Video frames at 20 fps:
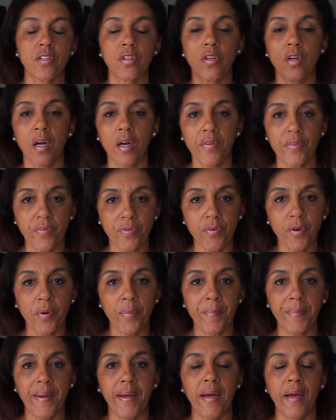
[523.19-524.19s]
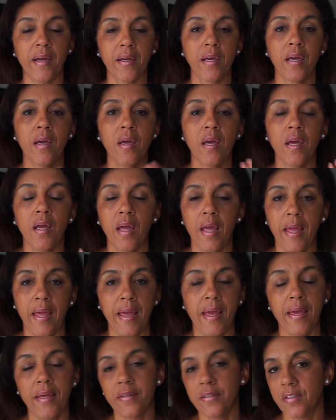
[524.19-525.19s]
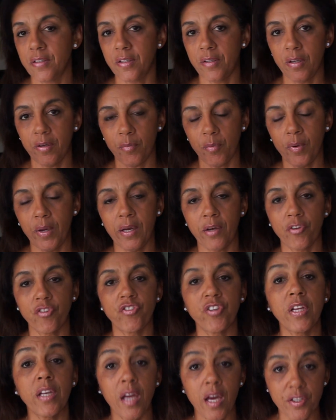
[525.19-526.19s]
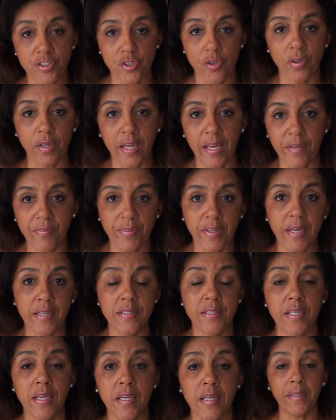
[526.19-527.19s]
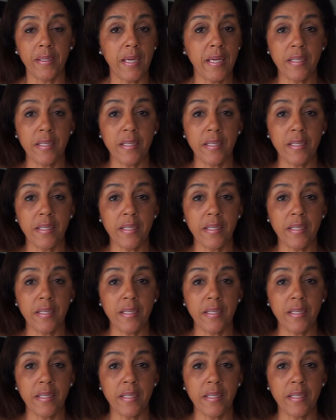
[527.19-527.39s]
got thrown back, and well, she lost her life that day.